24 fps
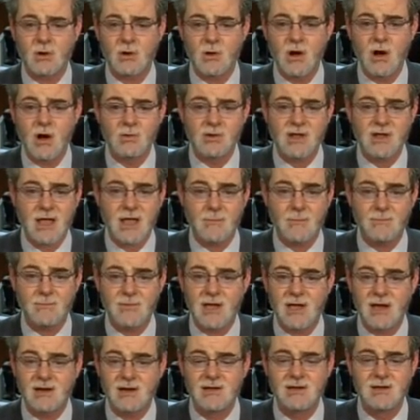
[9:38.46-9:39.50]
own
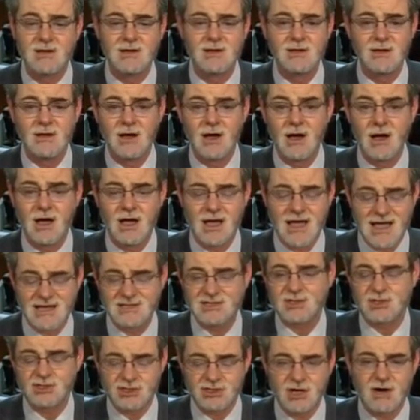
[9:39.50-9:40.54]
campaign, as the
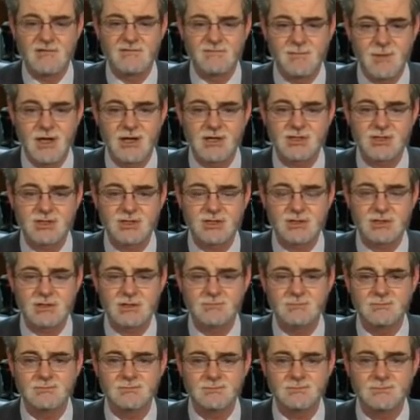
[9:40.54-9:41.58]
sheriff mentioned.
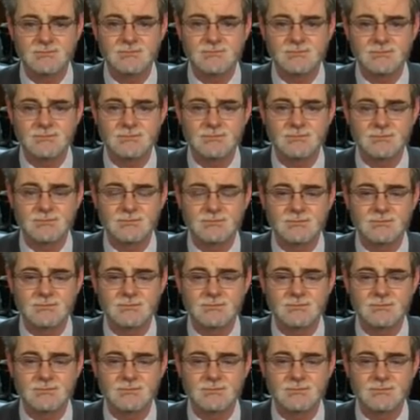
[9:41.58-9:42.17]
If